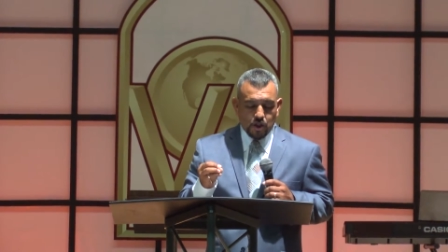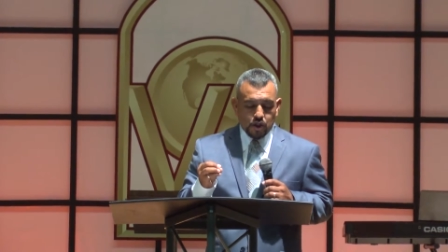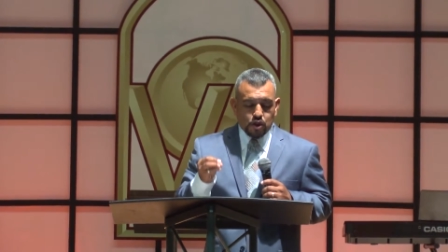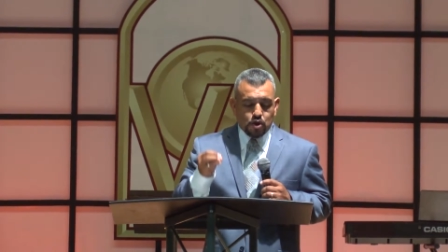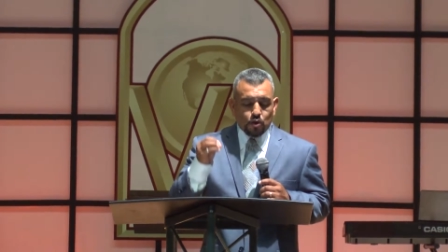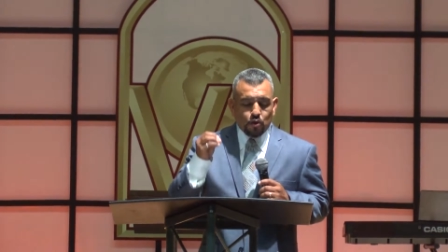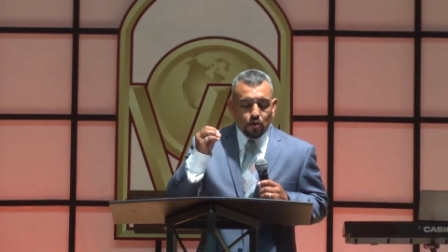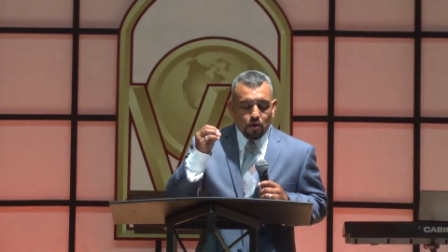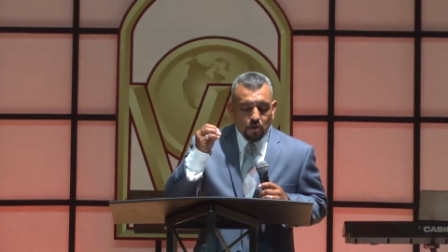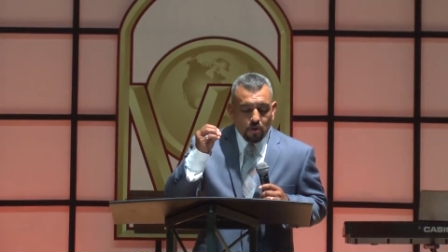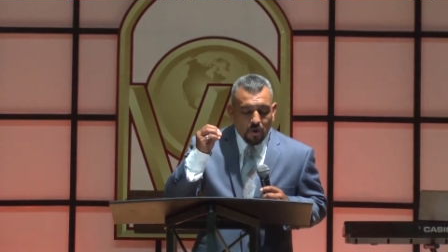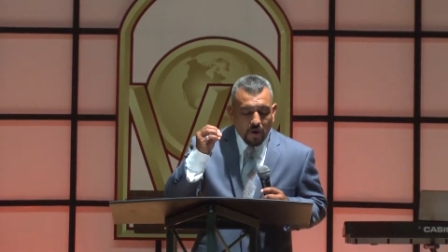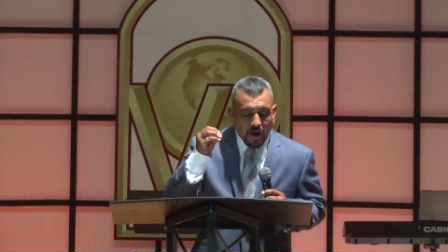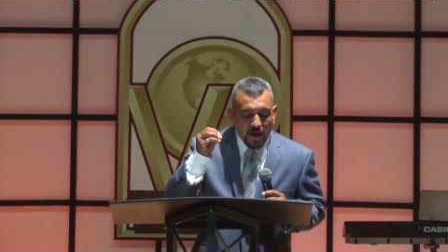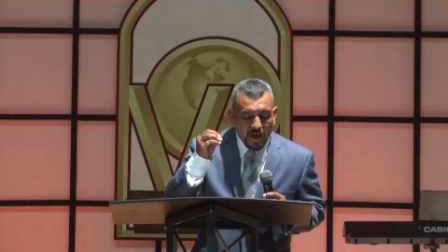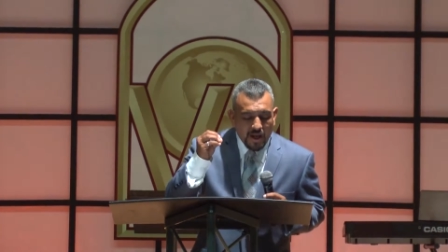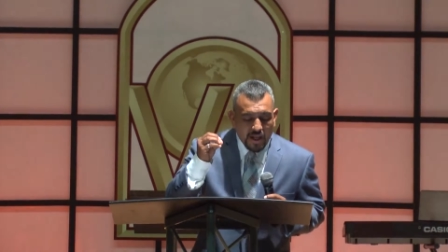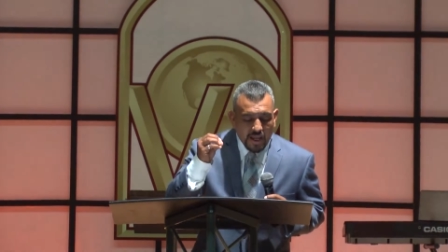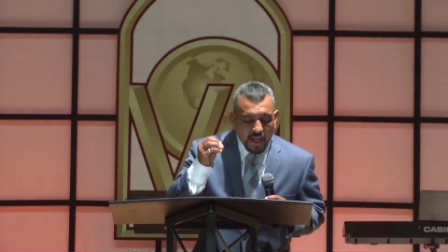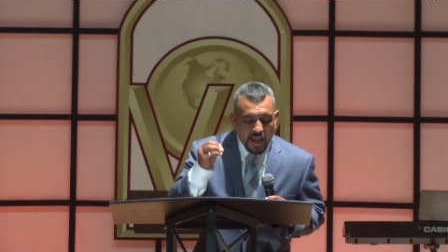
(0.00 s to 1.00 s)
Do
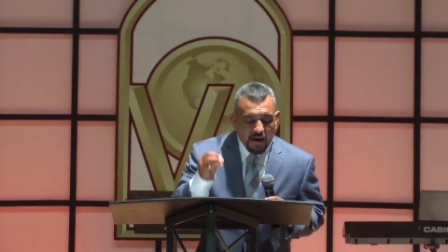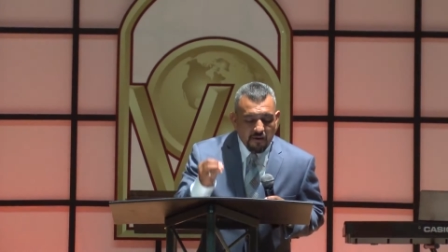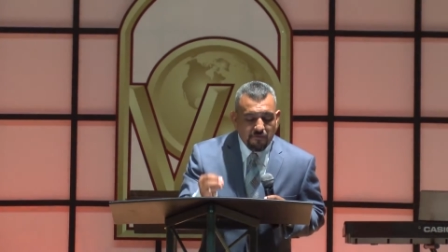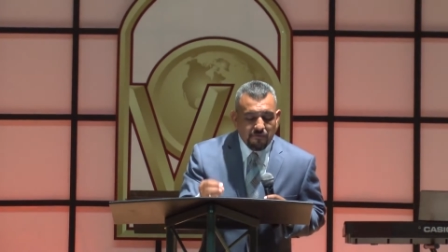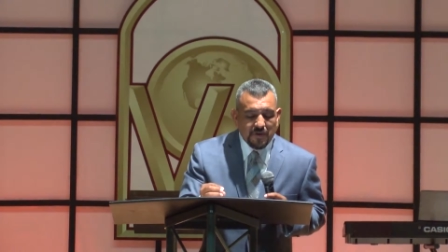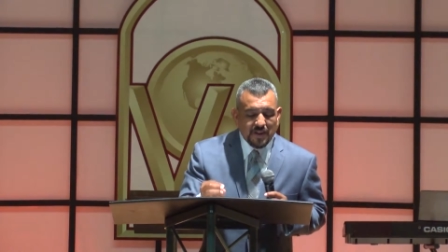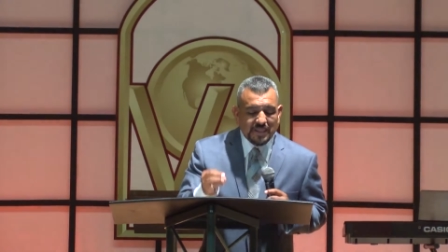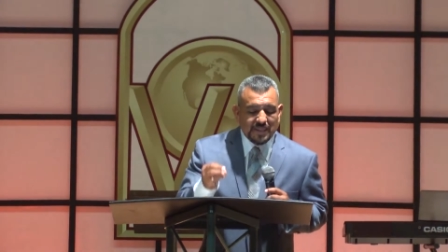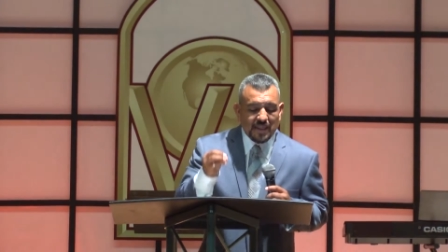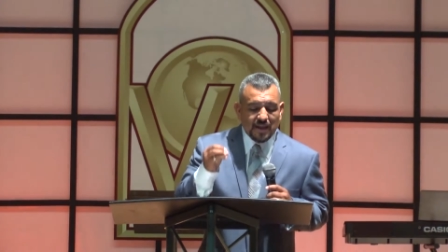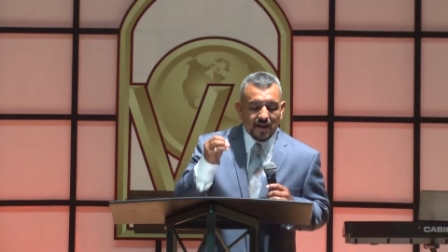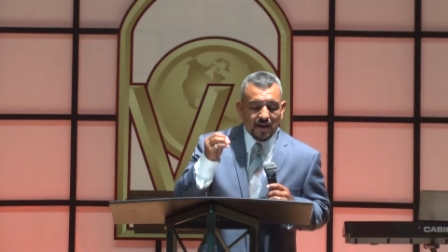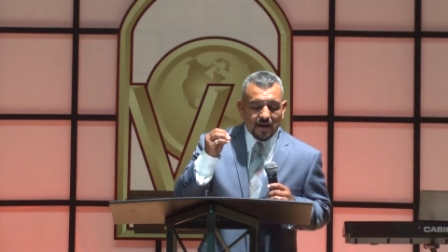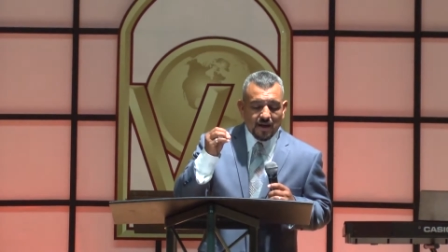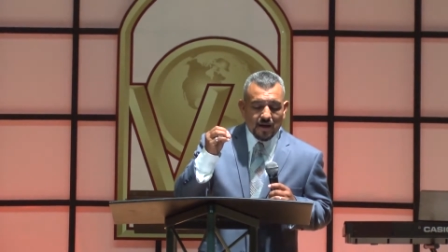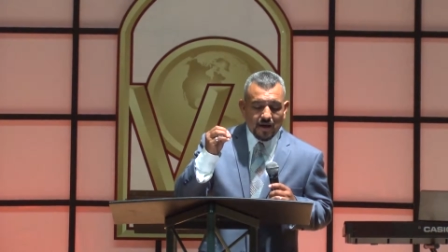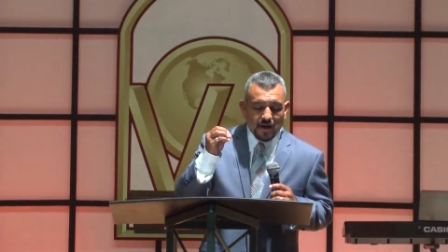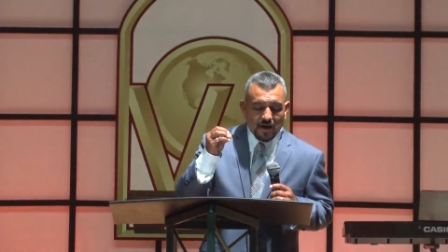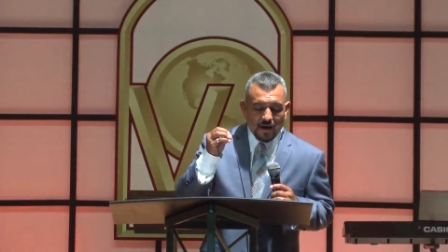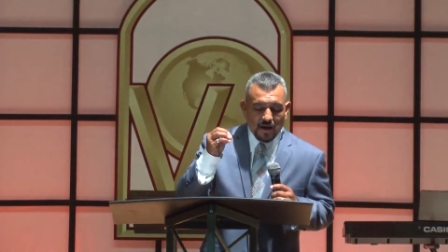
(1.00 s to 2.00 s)

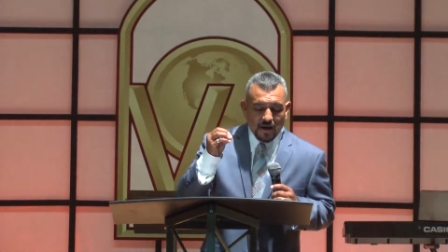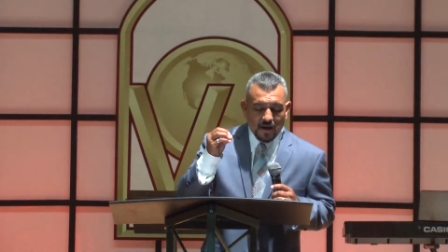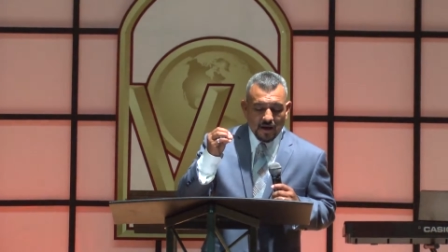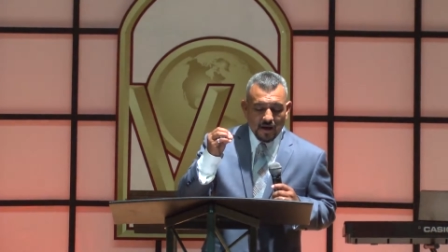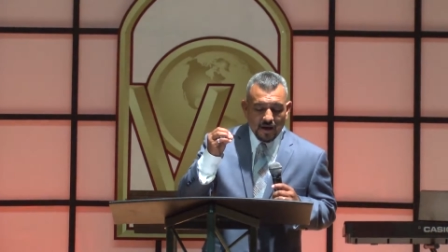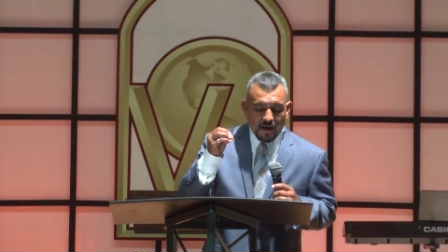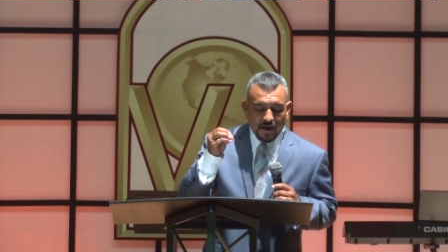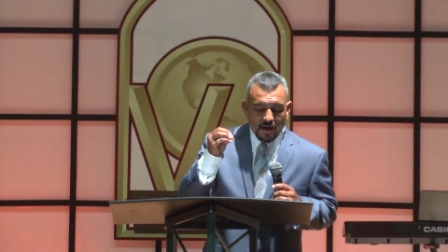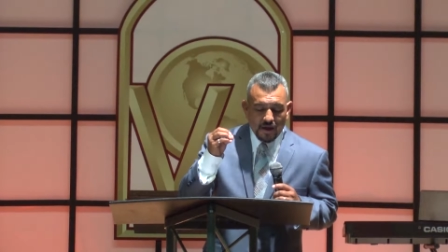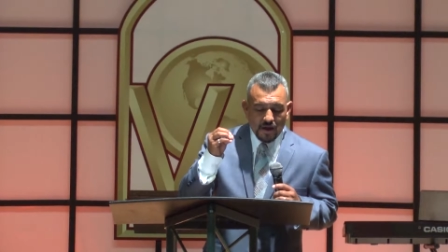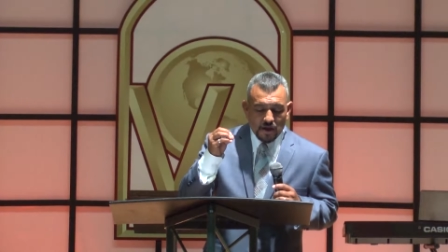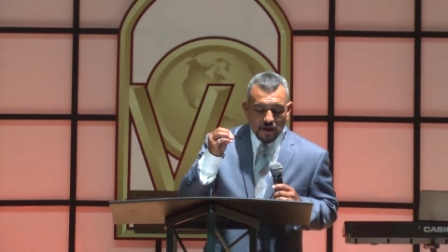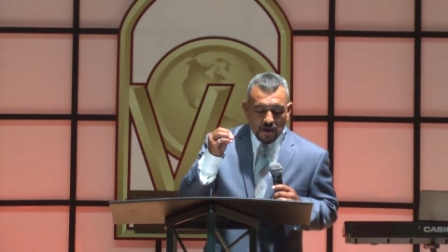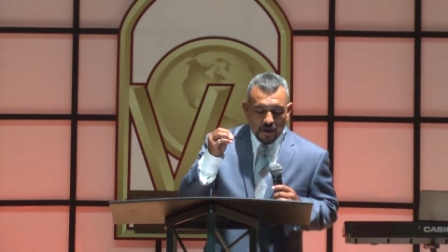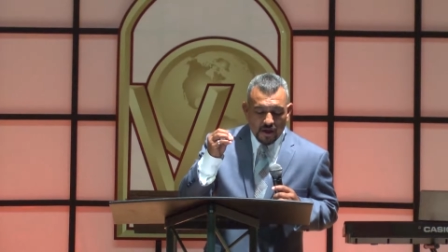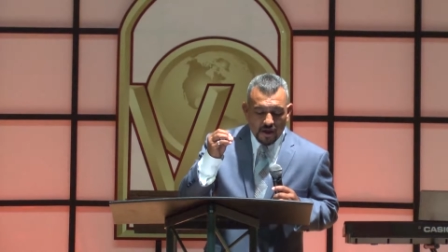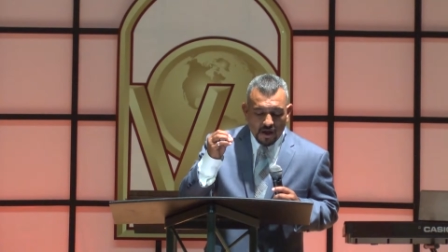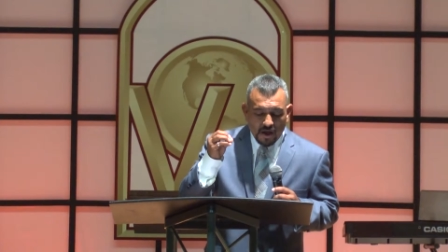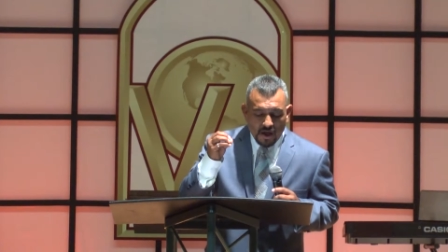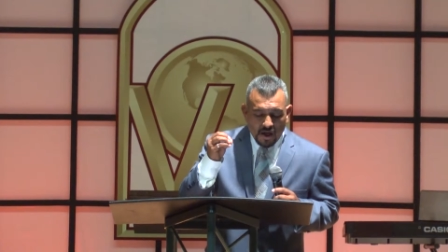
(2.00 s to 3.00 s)
everything
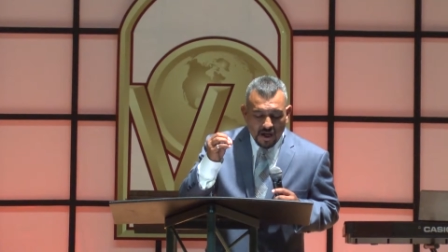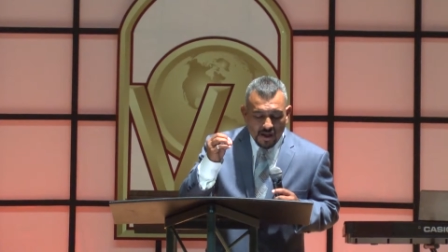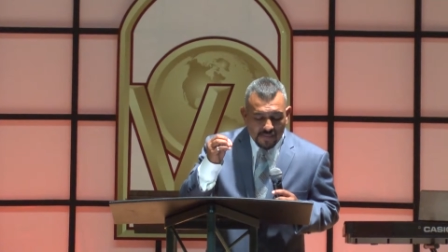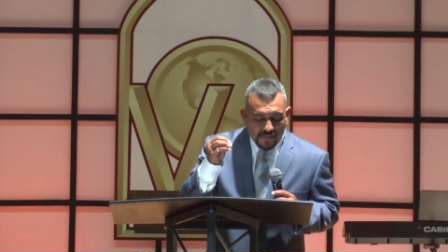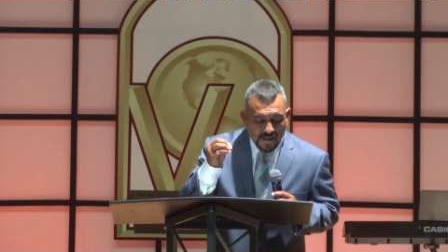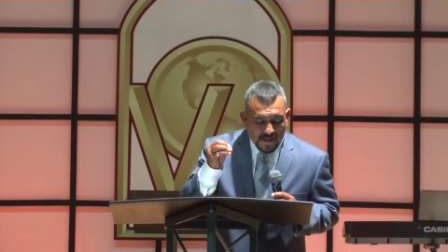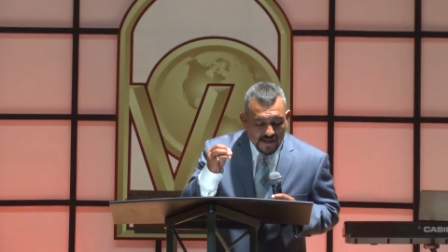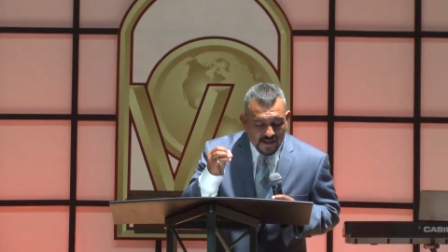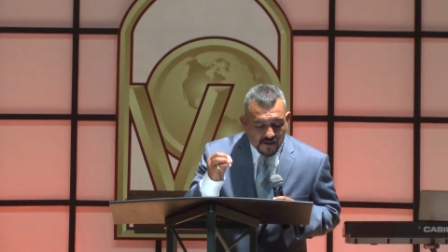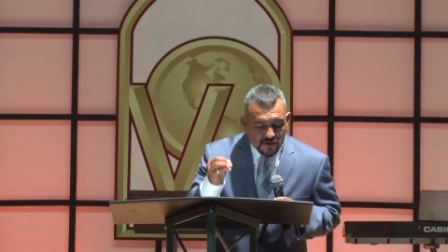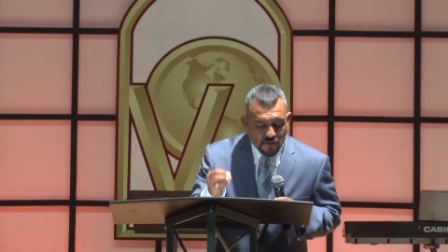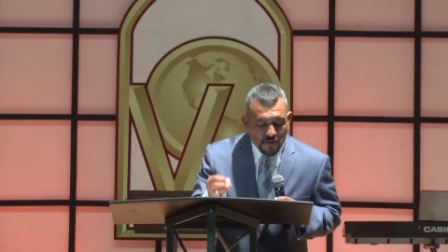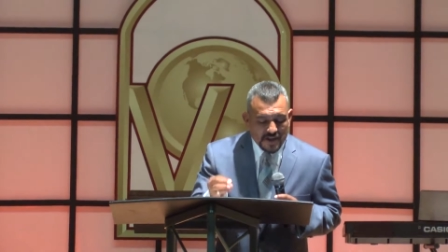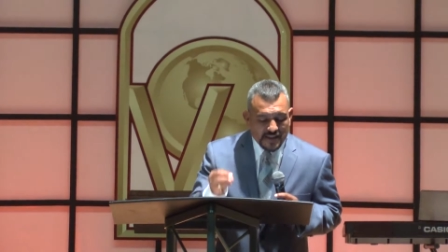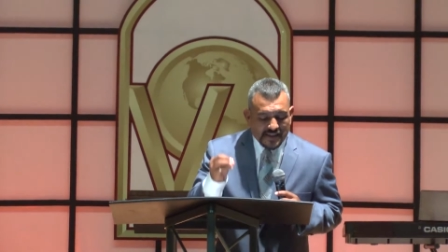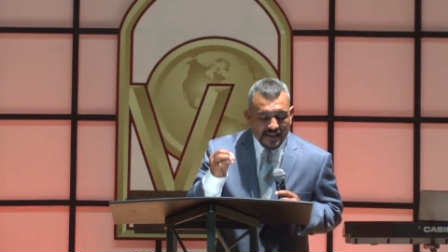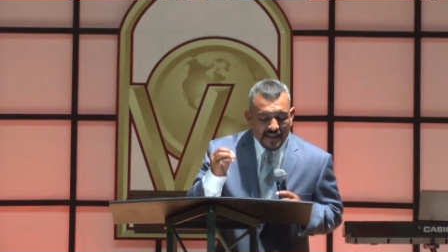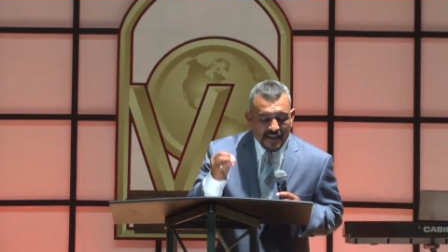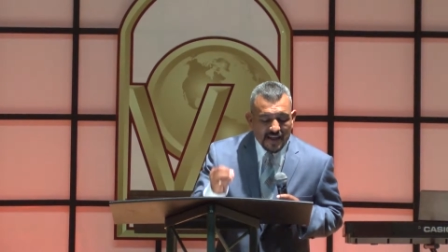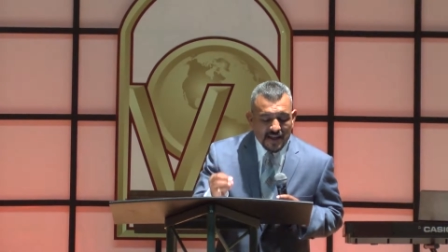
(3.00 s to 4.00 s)
that is
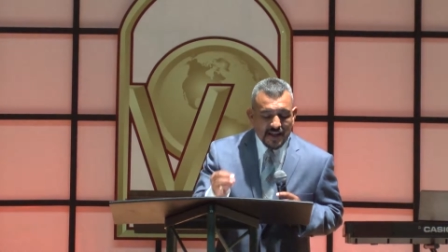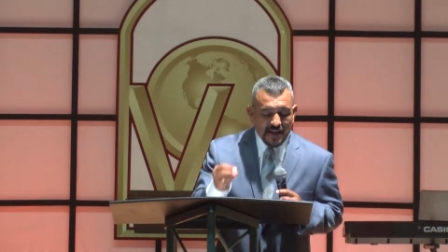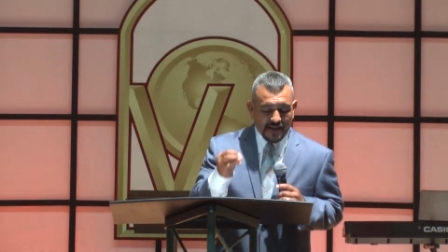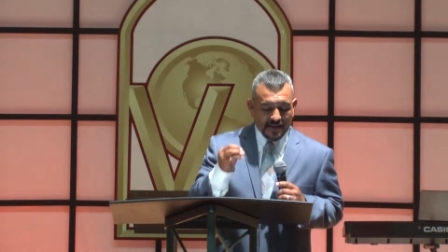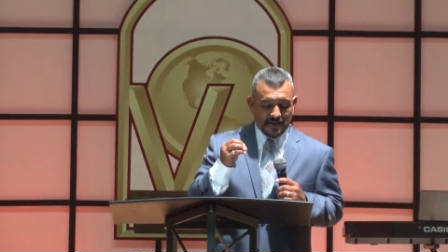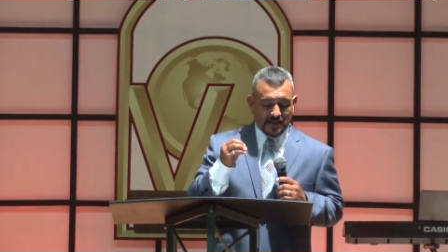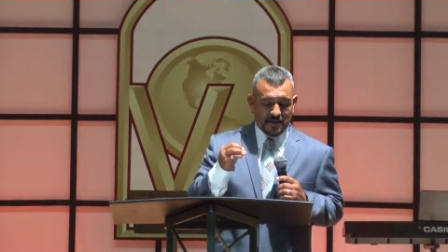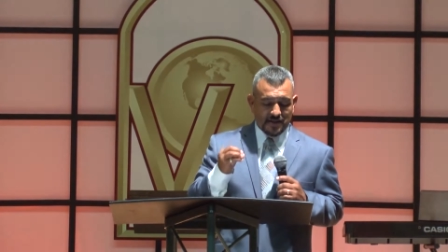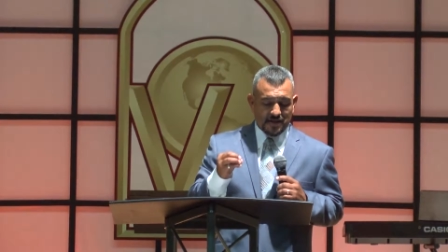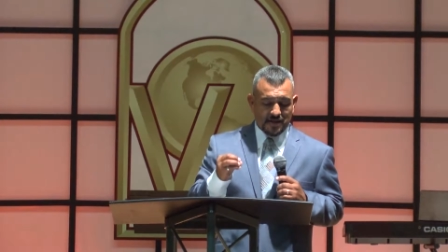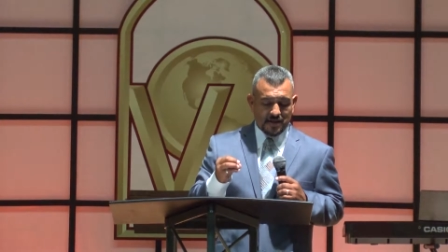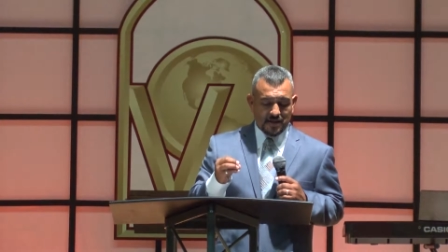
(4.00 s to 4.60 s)
written in it.